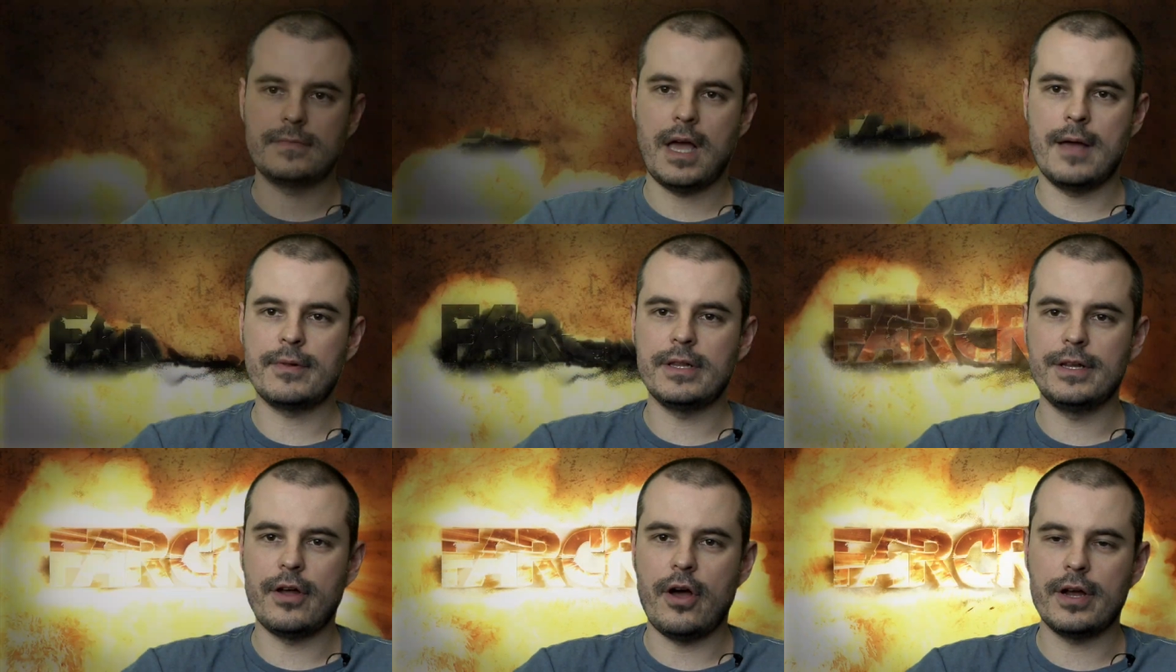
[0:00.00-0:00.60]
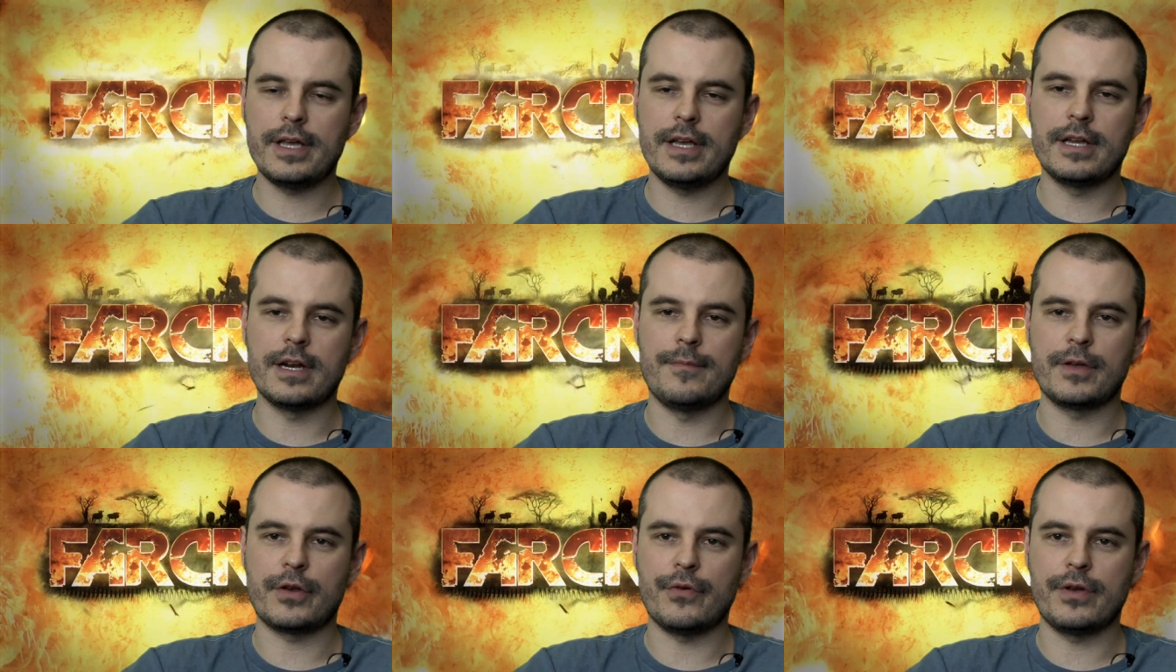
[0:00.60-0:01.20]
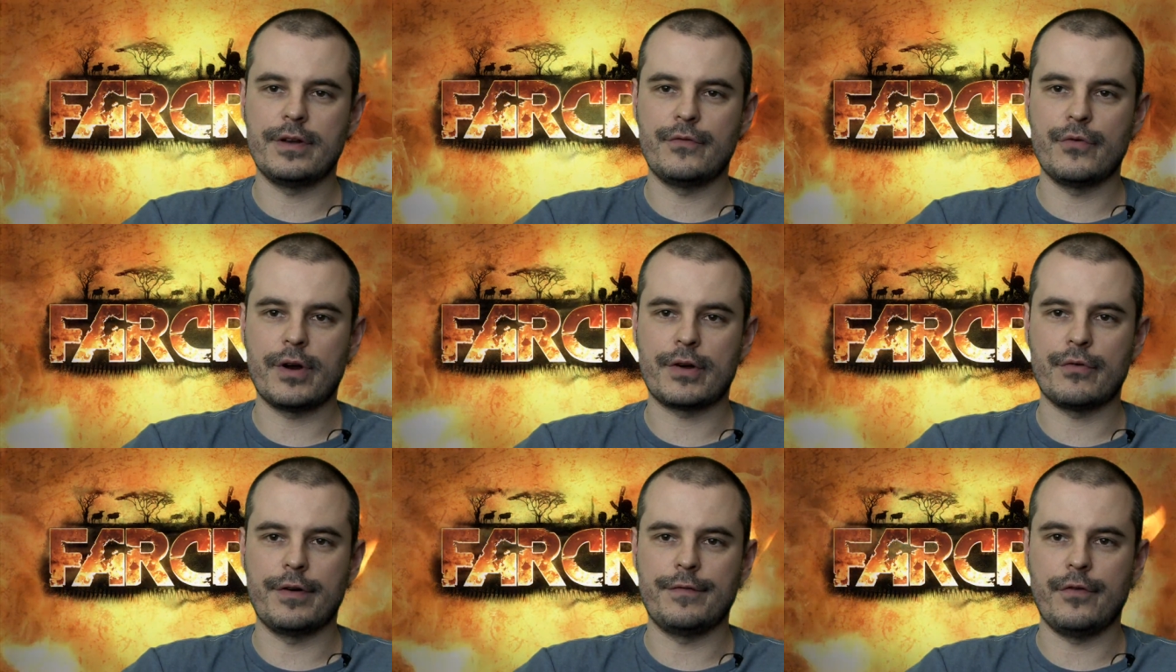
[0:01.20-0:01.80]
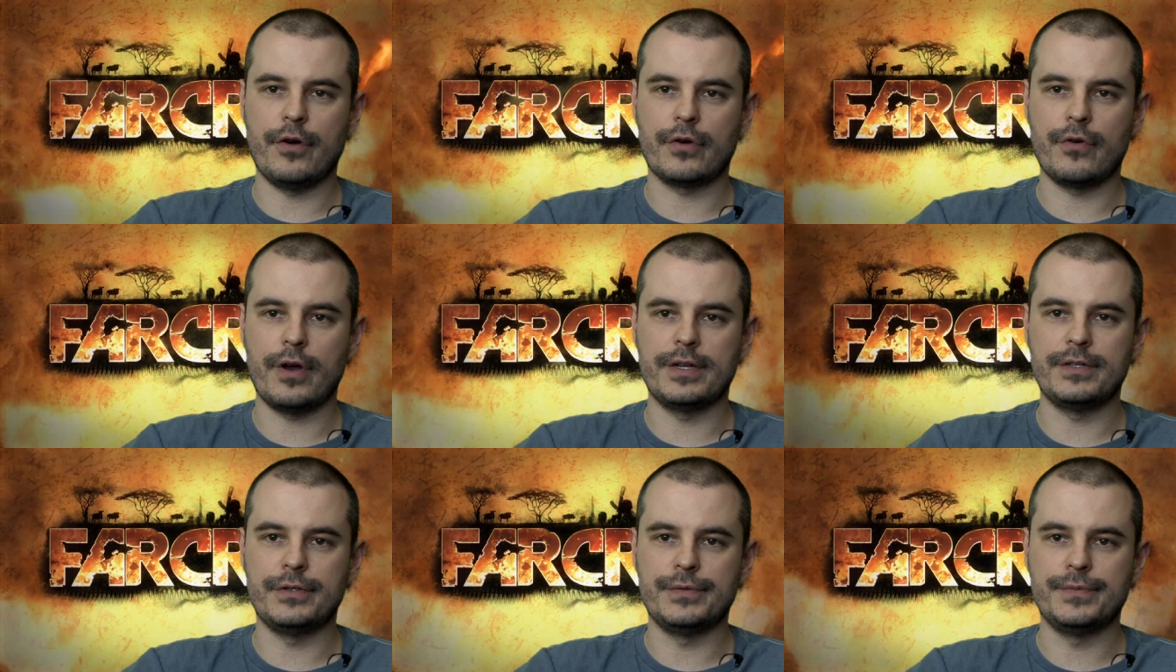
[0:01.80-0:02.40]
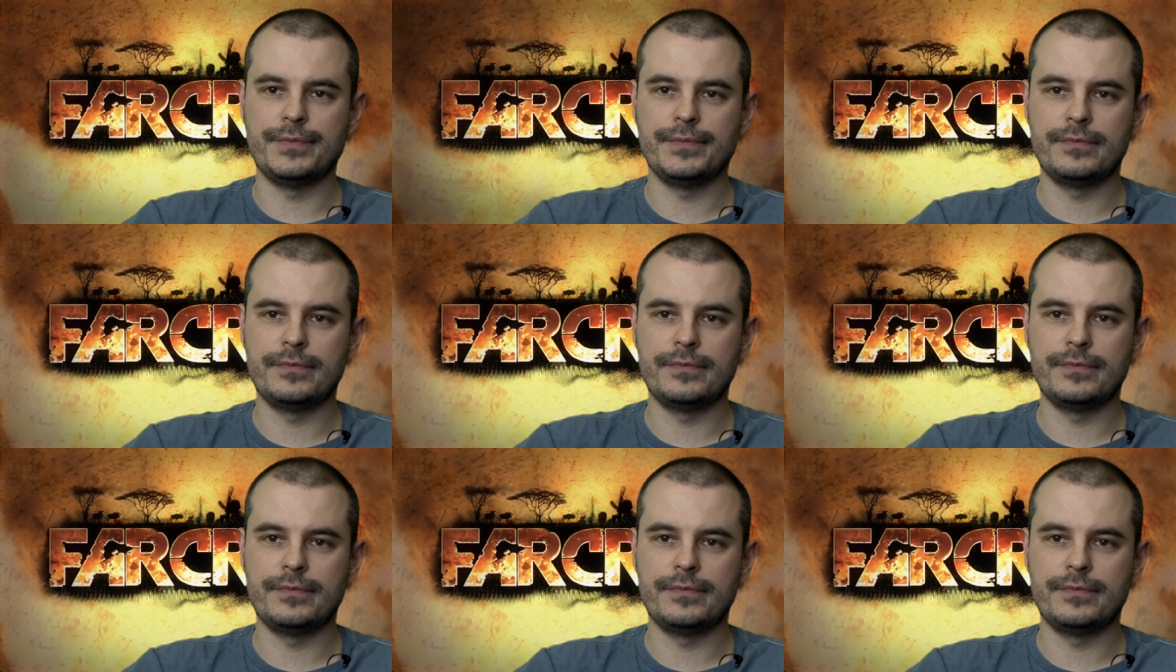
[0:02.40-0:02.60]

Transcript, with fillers: I'm Clint Hocking, and I'm the creative director on Far Cry 2.